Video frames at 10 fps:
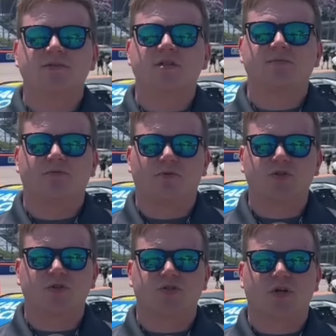Stumpf of
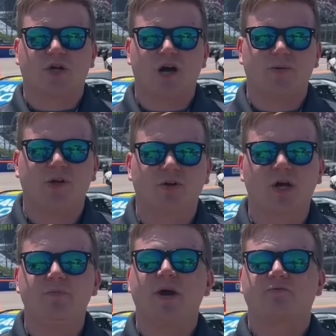Frontstretch.com here.
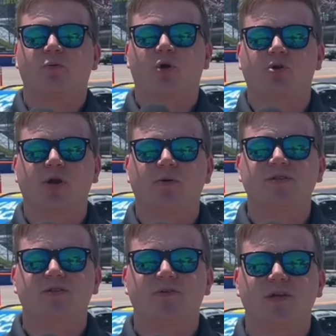Come back for more great
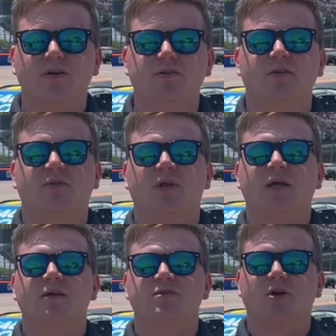racing videos, and if you like
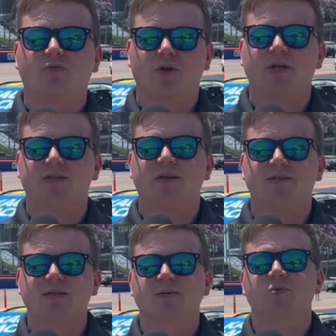us, don't forget to hit
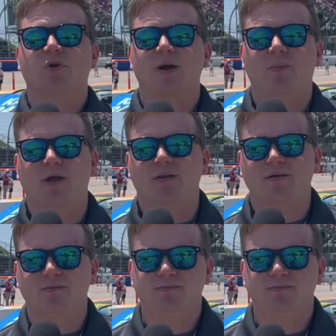that subscribe button.